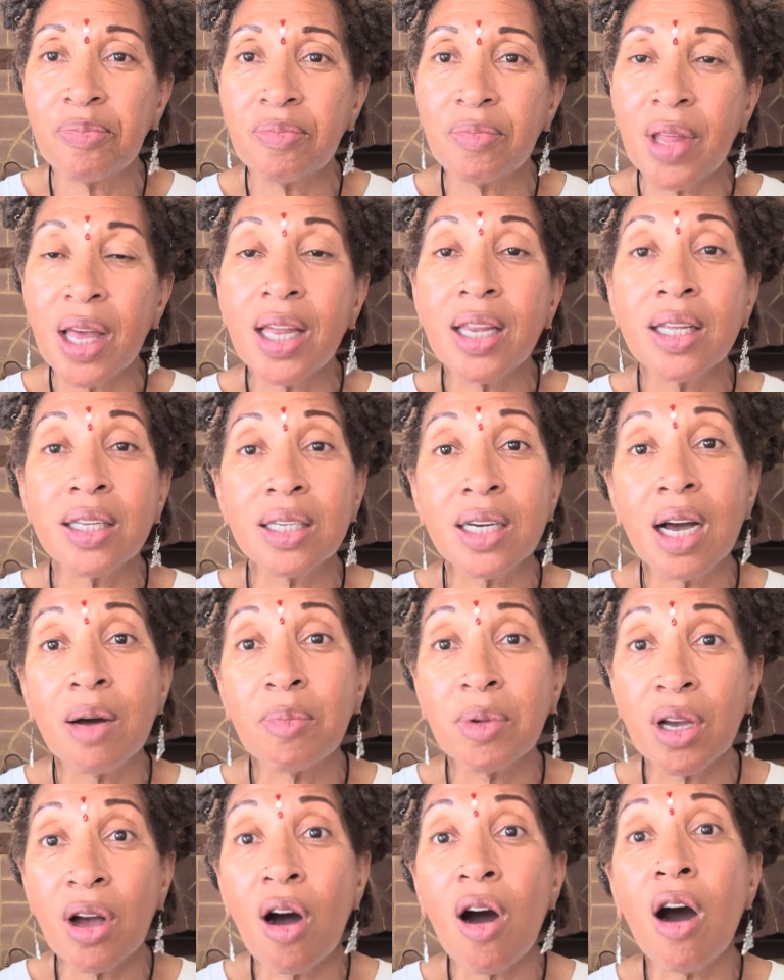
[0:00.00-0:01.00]
And then
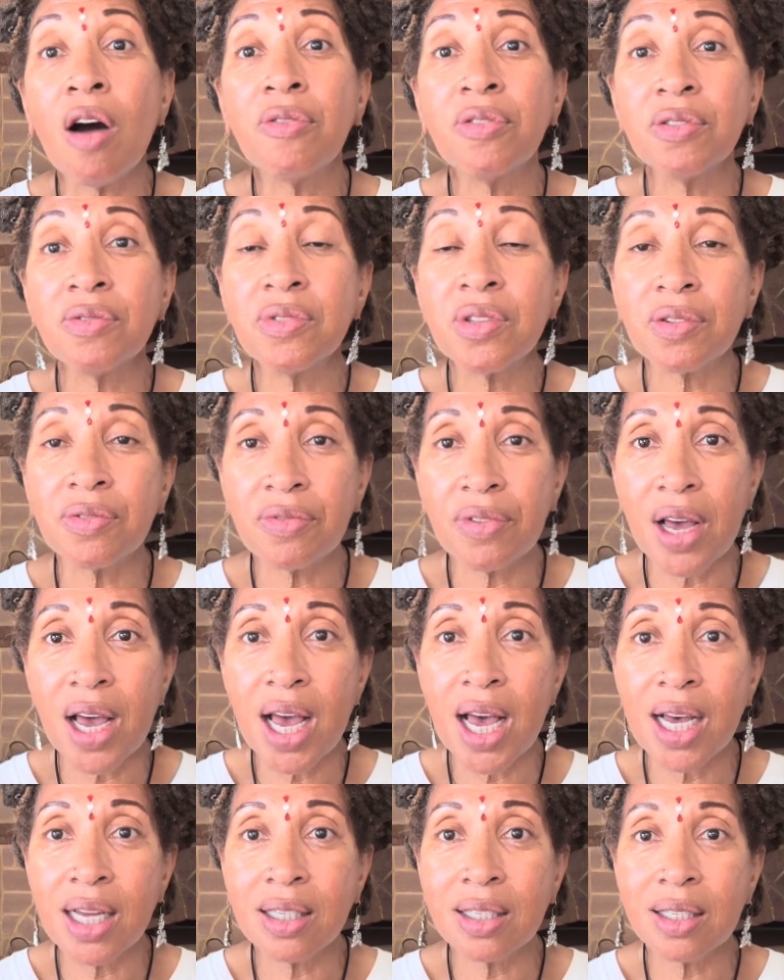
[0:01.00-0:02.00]
coming off of the
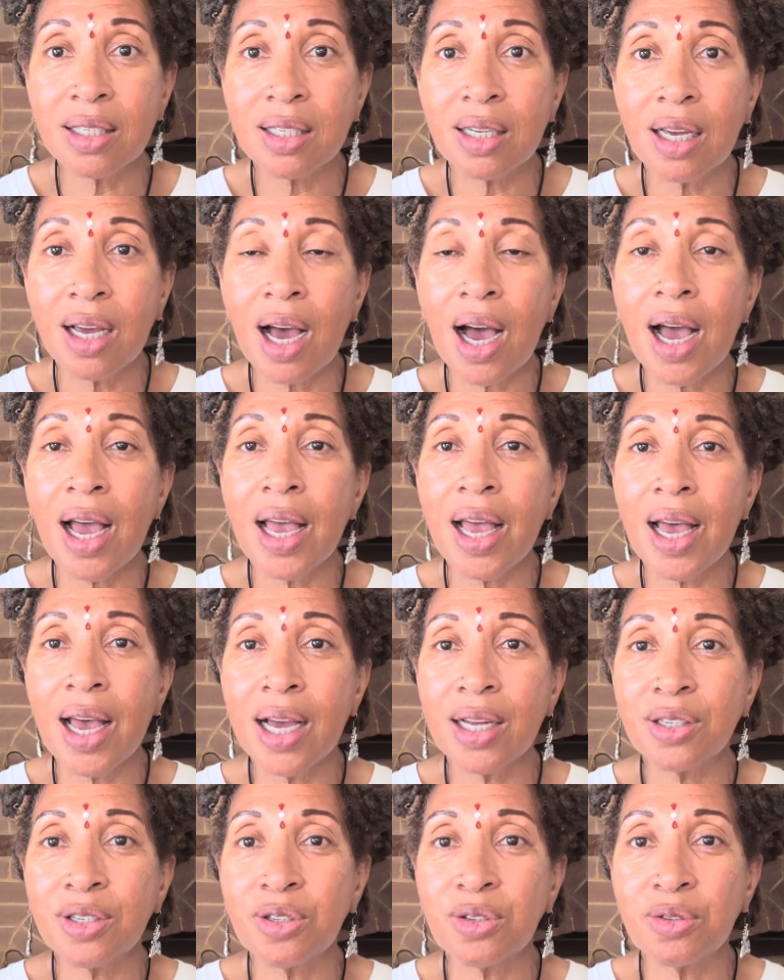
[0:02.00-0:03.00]
fast, I
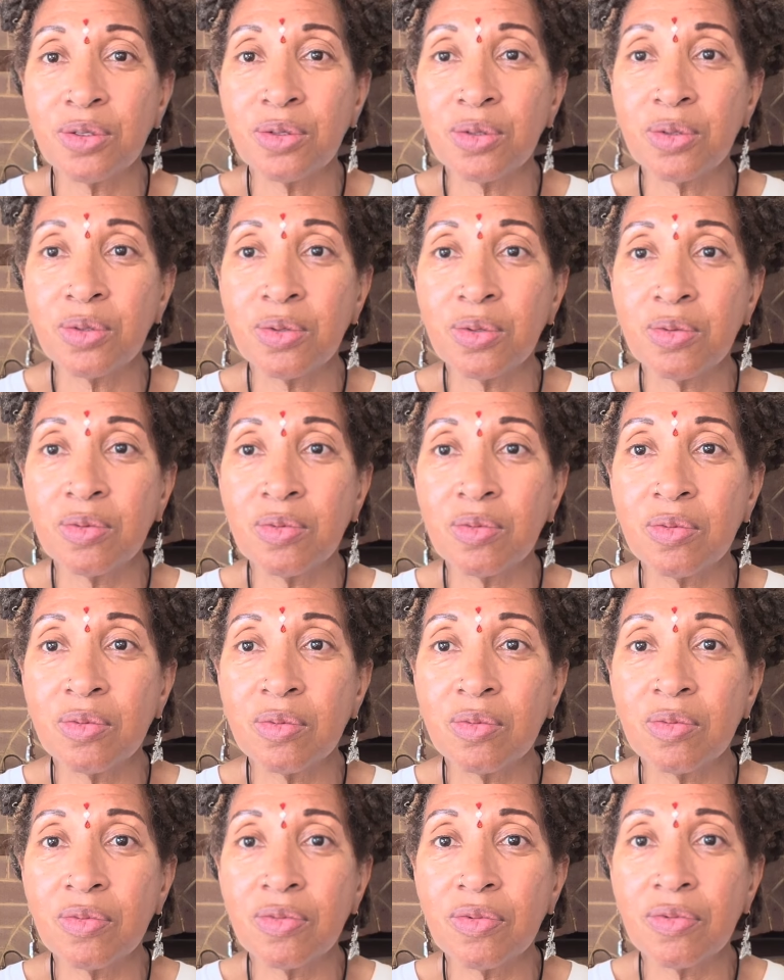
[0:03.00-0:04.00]
had to
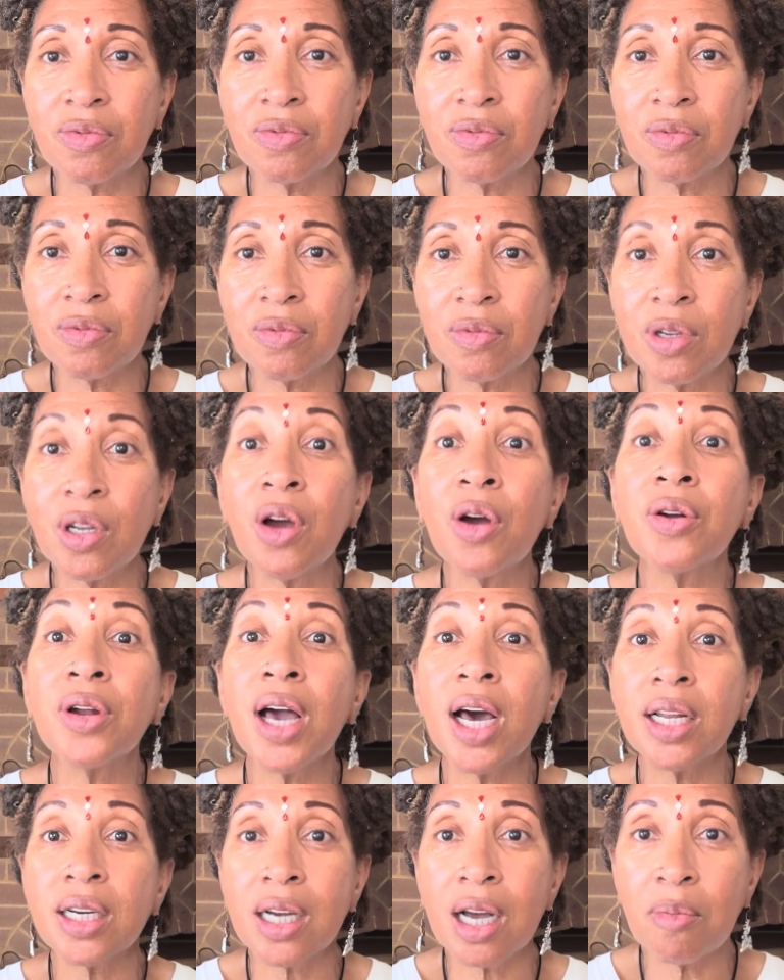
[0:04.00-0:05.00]
learn
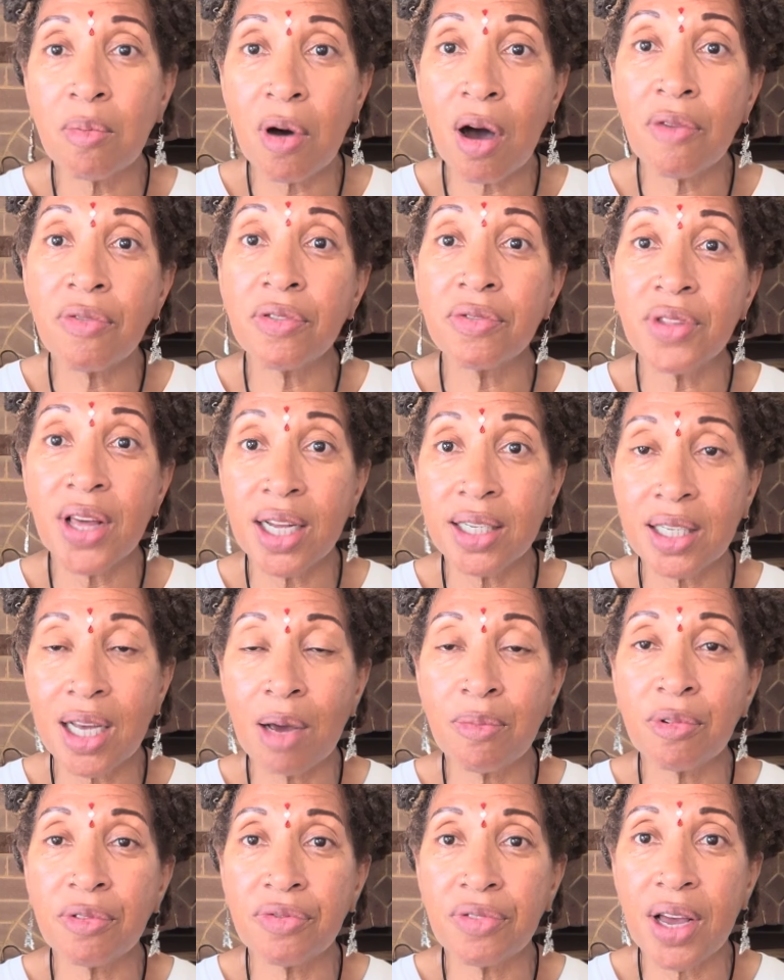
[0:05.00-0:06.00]
how to come off of that
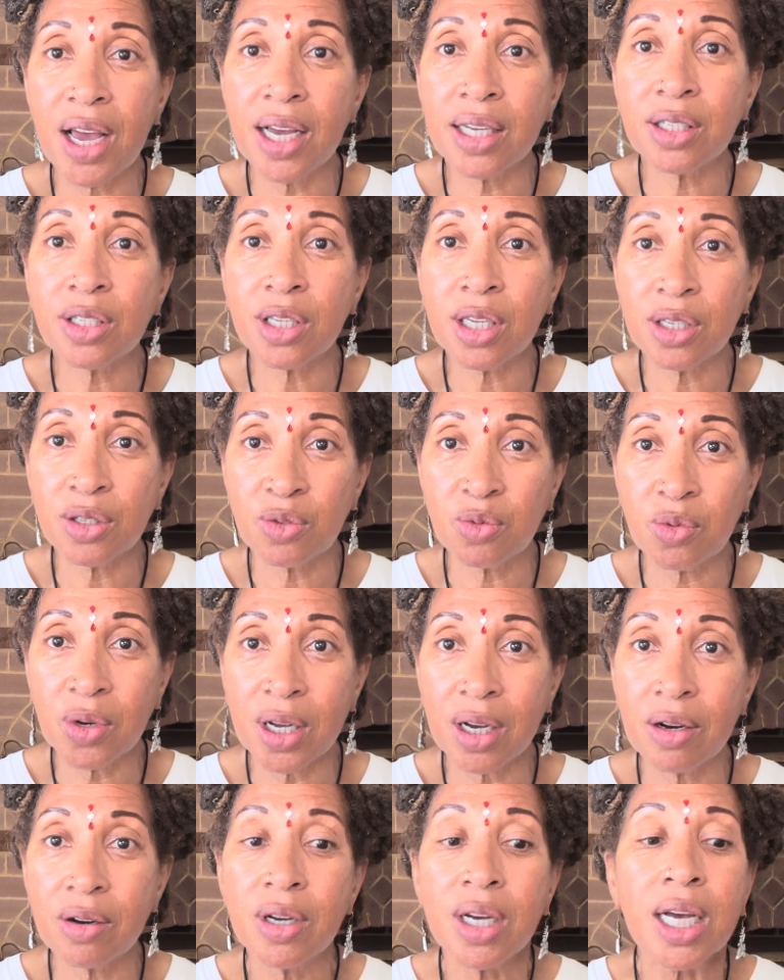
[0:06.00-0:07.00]
type of fast as
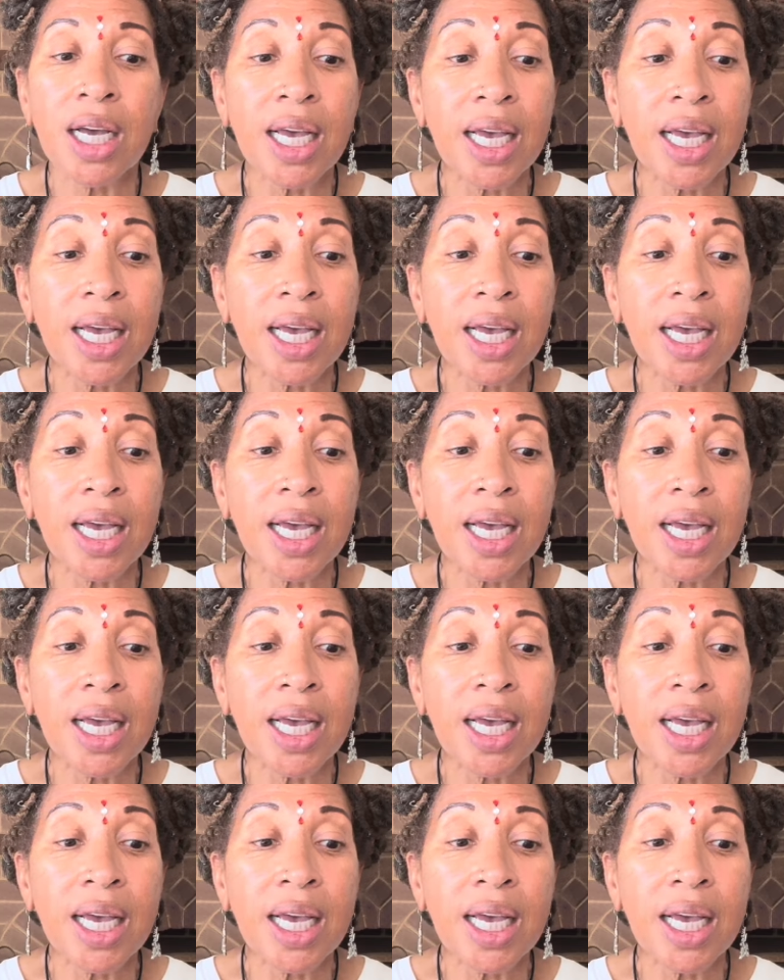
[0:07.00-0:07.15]
well.